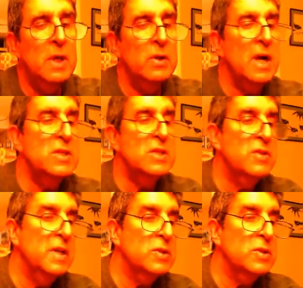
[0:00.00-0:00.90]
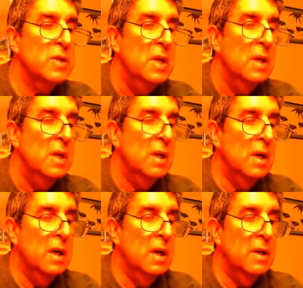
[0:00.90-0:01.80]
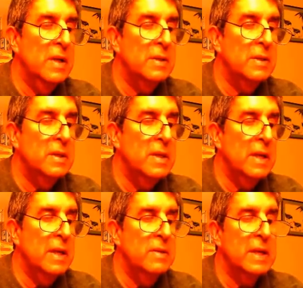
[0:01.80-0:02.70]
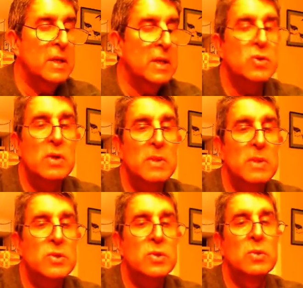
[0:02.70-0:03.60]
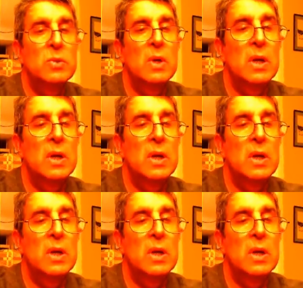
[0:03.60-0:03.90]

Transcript: other kinds of things that contribute to